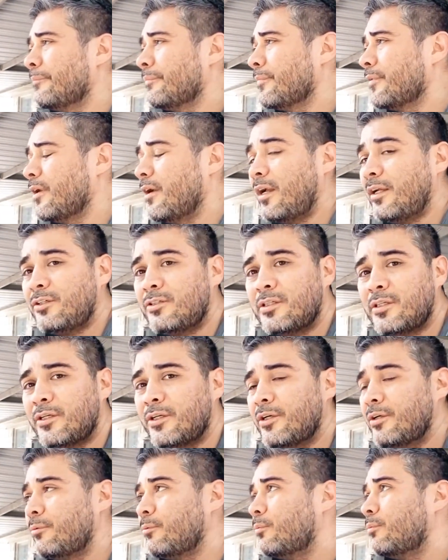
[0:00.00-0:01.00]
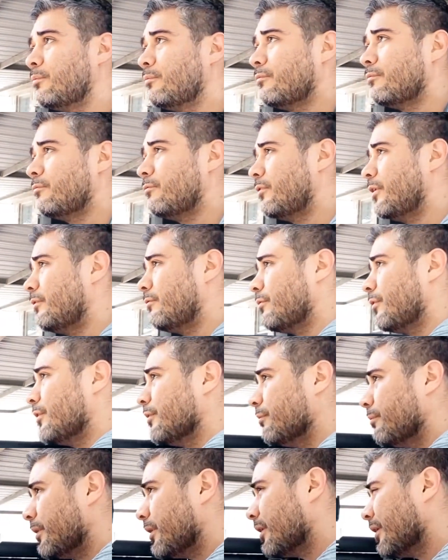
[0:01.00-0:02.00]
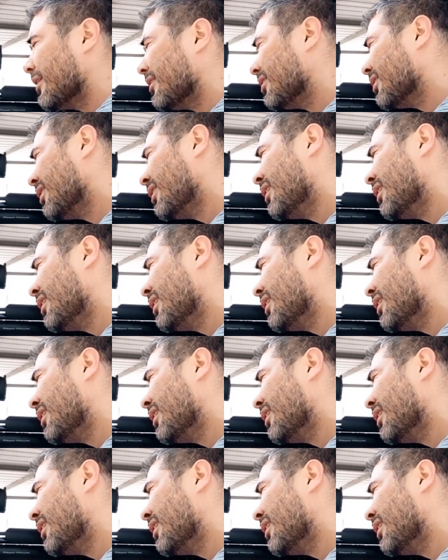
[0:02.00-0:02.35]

actually a good fit for you, because